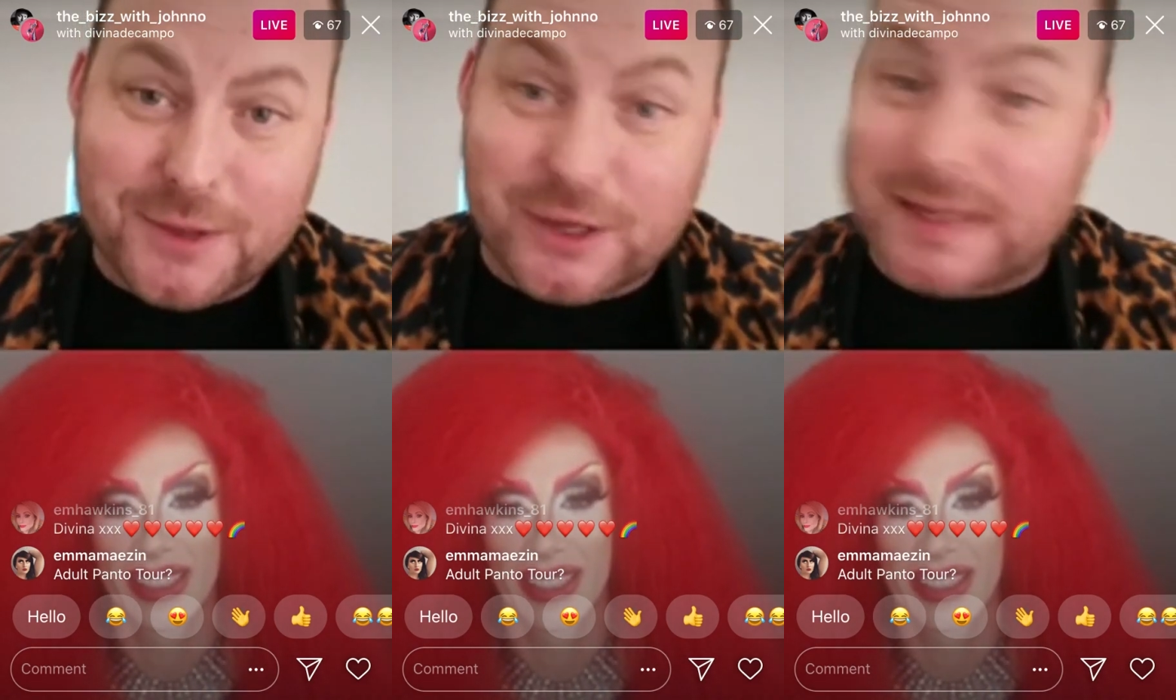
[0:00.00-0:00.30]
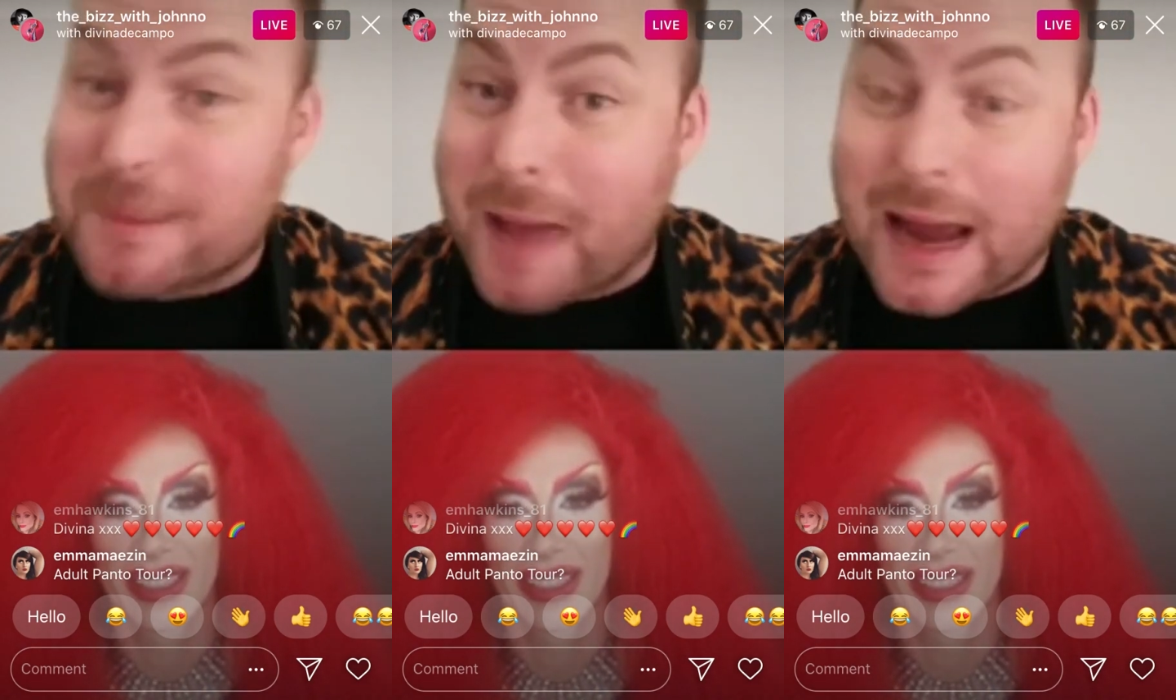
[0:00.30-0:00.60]
So
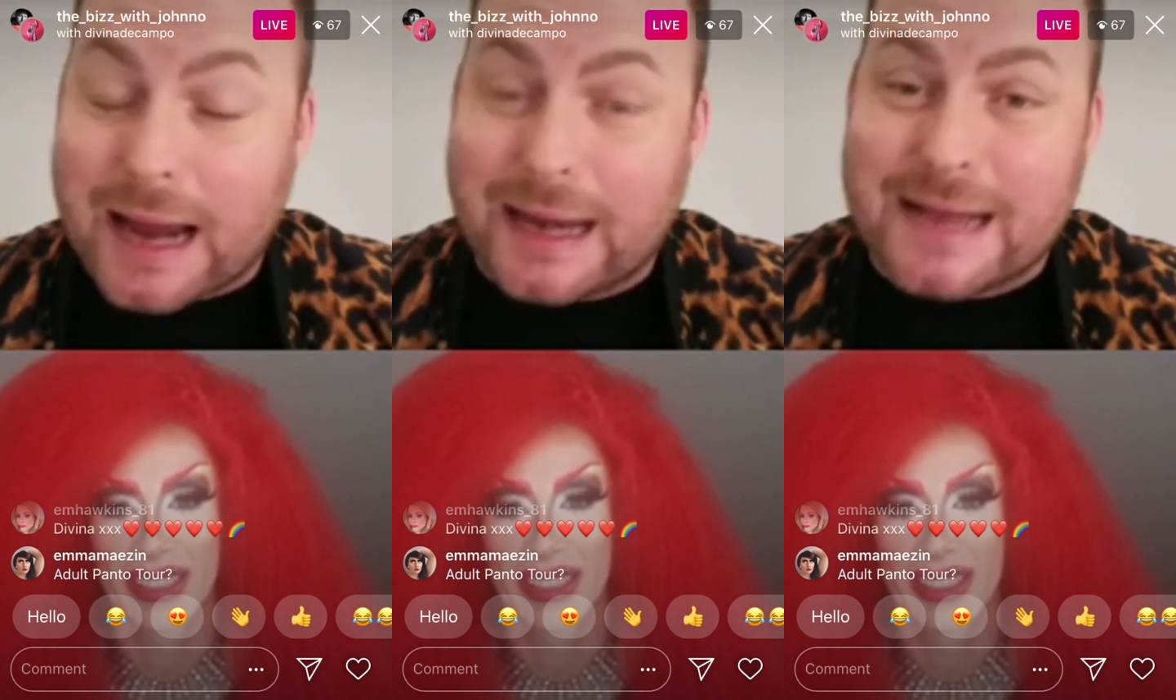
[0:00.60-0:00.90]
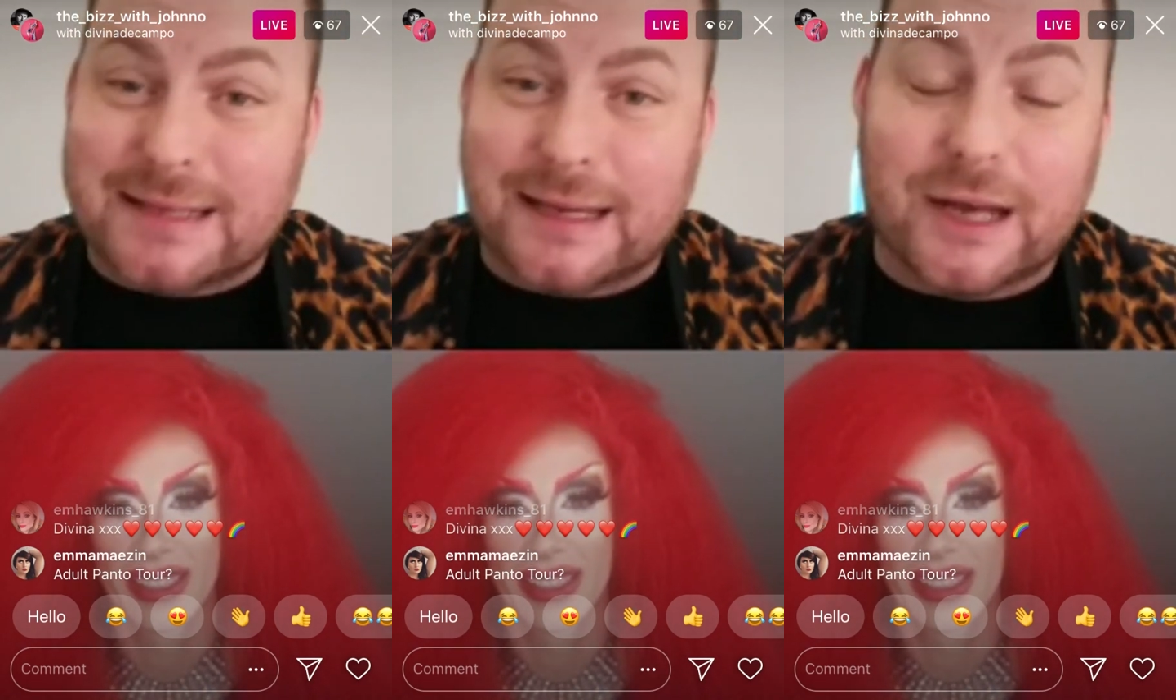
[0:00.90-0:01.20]
he's a mate, and
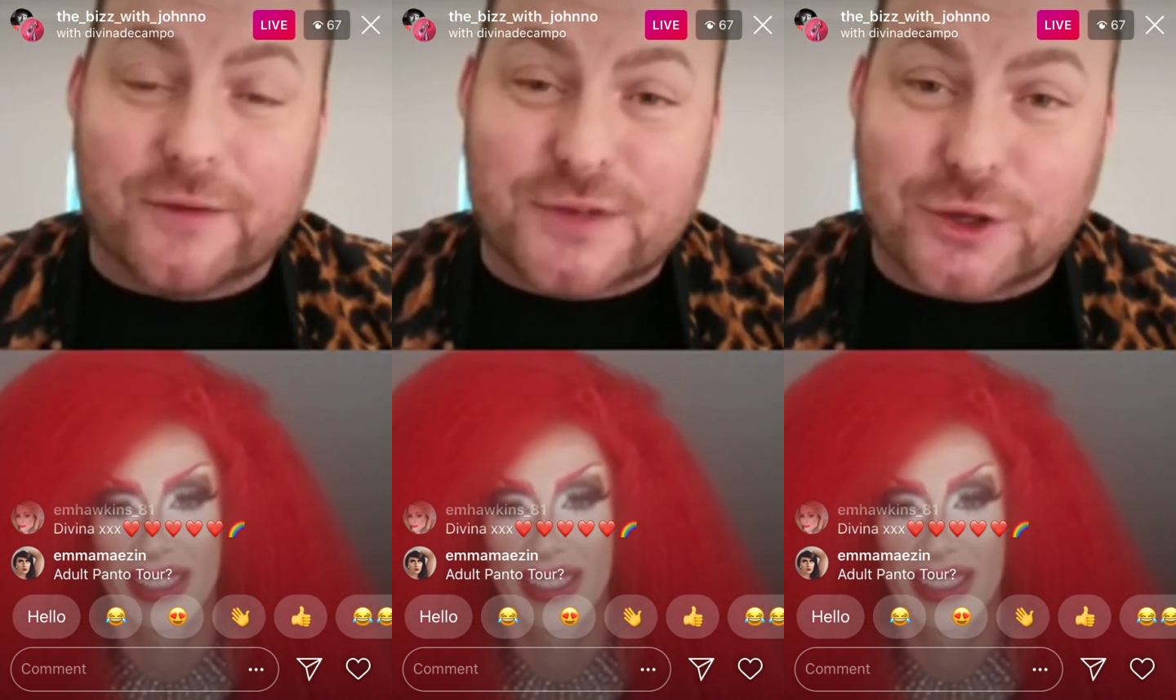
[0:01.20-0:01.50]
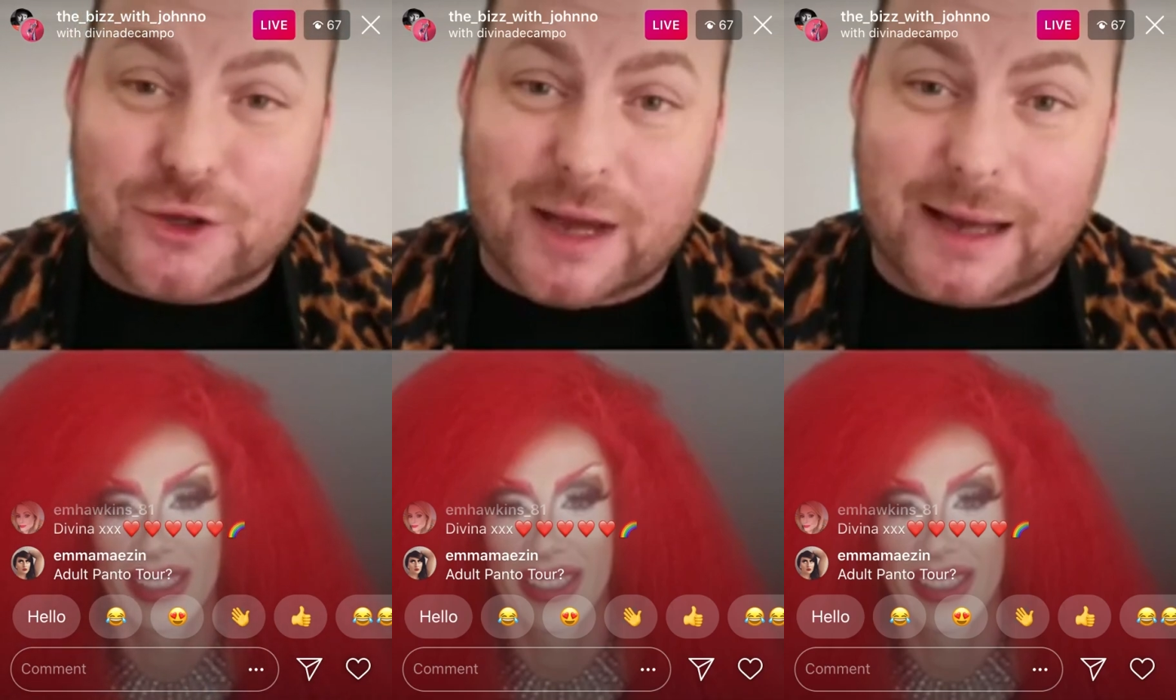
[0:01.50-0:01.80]
he said he
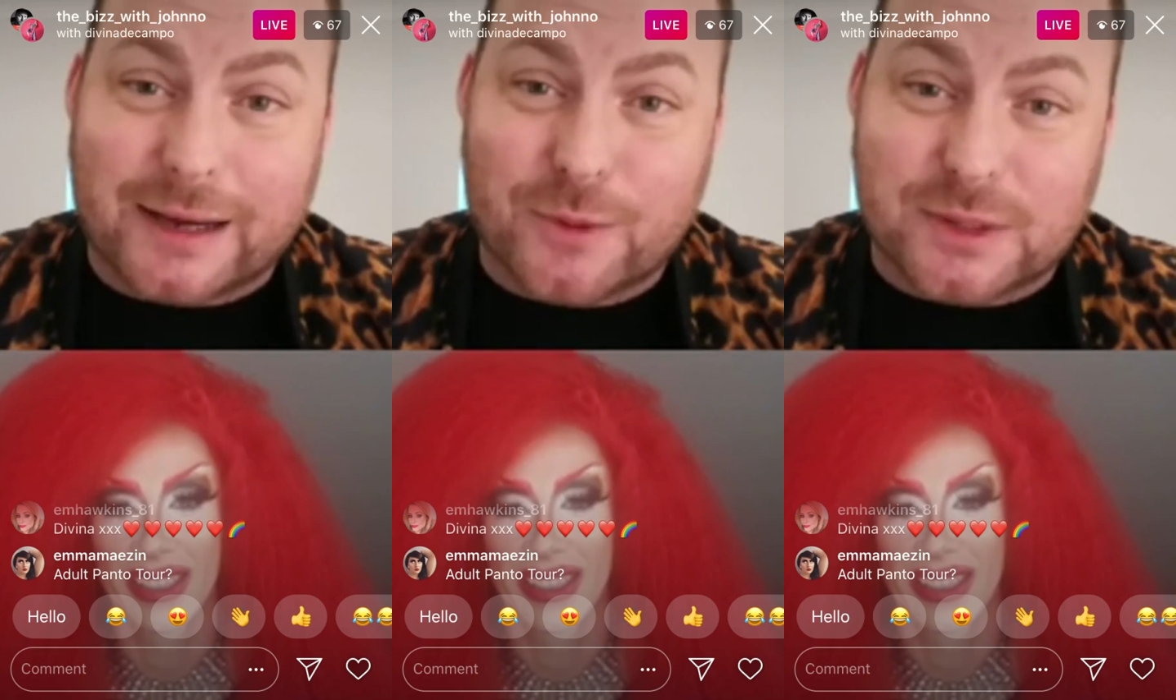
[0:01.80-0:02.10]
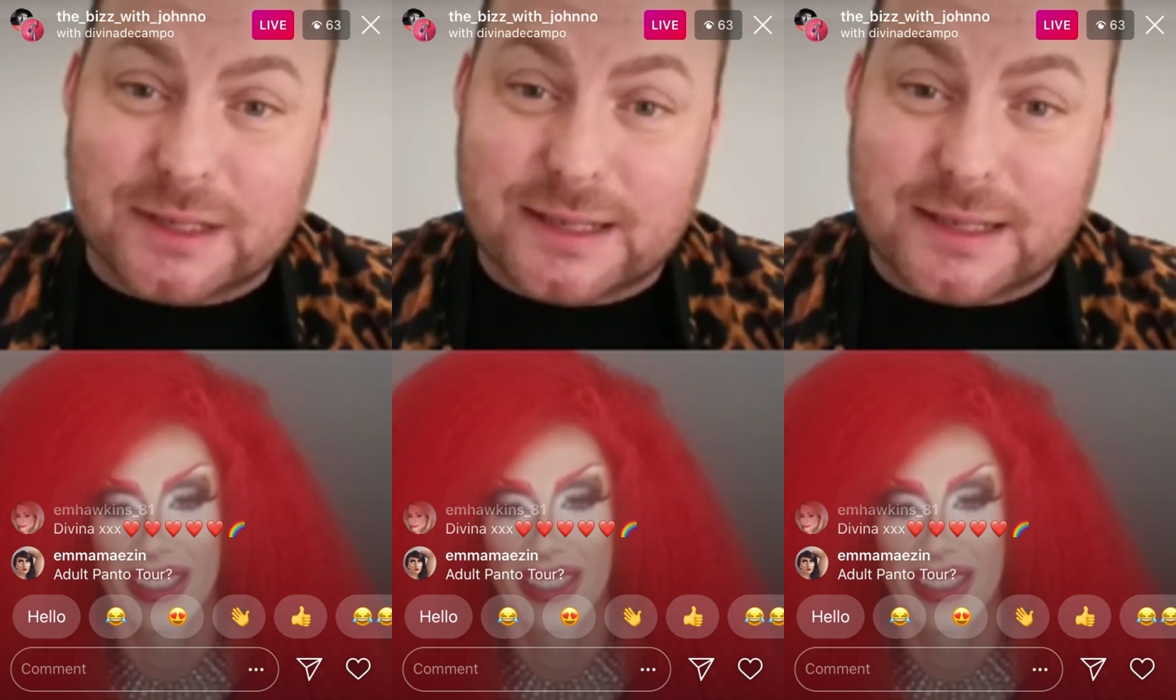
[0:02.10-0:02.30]
loves you, and he wanted